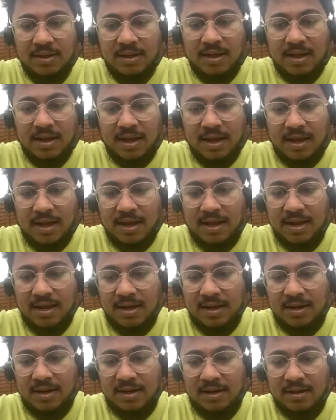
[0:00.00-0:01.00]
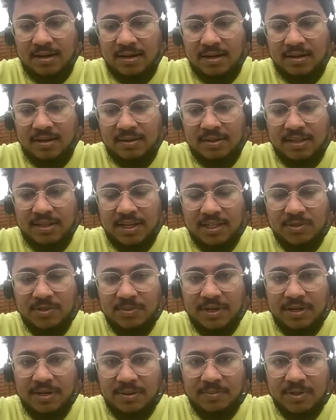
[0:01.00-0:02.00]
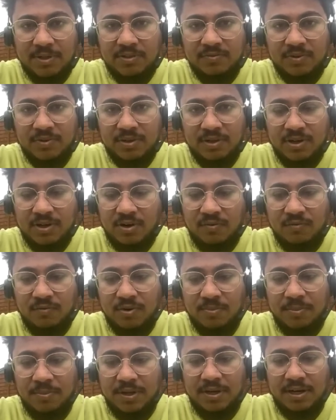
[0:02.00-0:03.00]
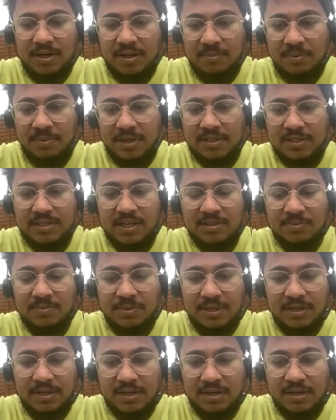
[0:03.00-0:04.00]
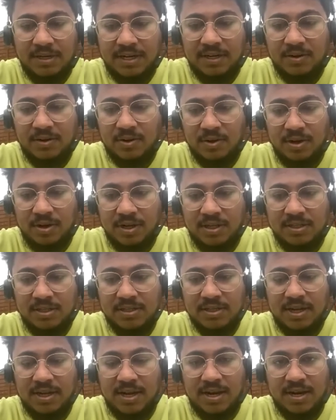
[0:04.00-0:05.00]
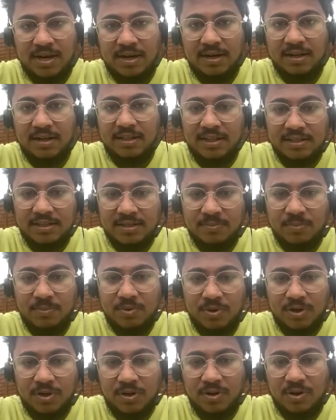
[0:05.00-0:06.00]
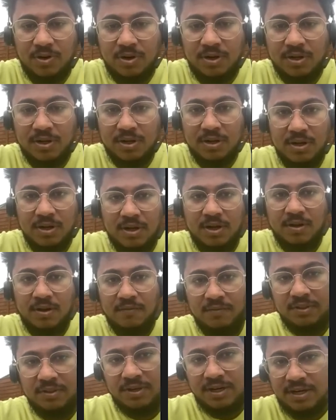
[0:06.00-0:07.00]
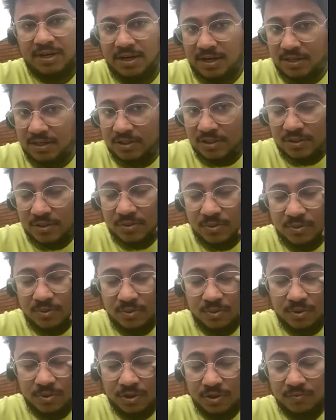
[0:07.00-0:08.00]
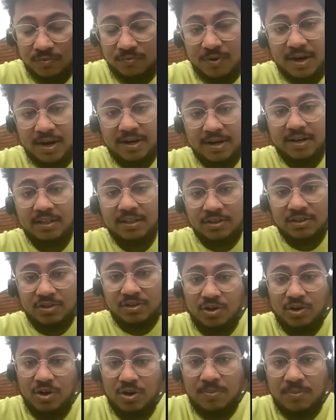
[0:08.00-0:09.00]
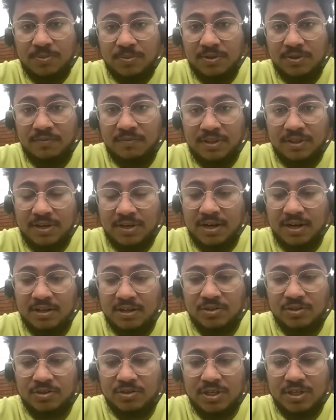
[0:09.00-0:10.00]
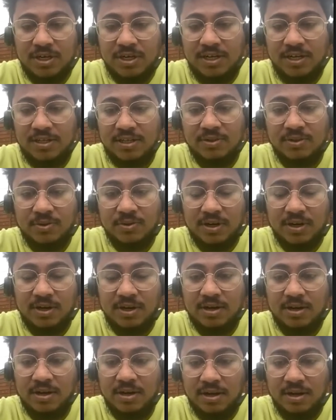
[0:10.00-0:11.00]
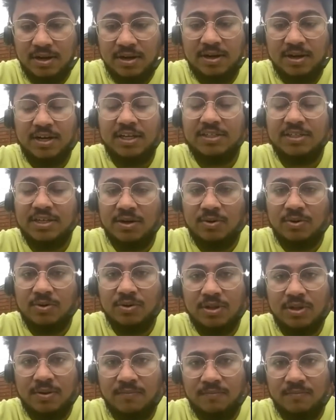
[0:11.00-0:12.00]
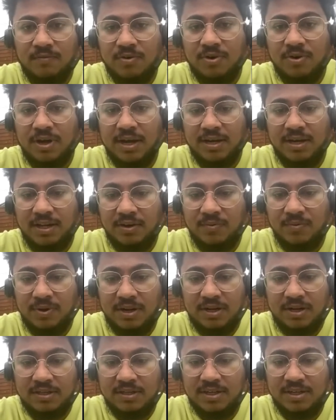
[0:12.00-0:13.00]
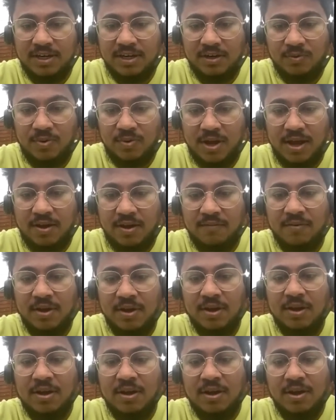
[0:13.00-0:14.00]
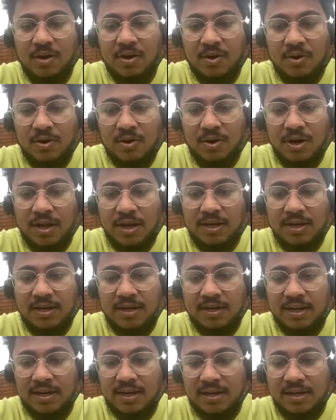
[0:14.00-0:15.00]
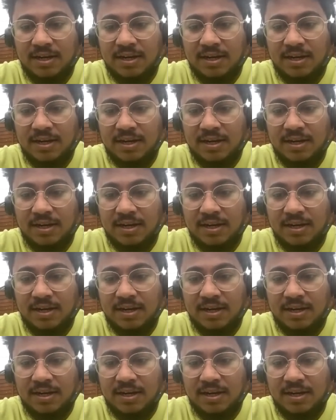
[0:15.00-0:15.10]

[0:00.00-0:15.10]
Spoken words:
And things pretty much worked out for me. DBS has been a great college, and they support a lot with regards to your finding the jobs, with regards to studies. You can reach out to them for any queries that you have, or any technical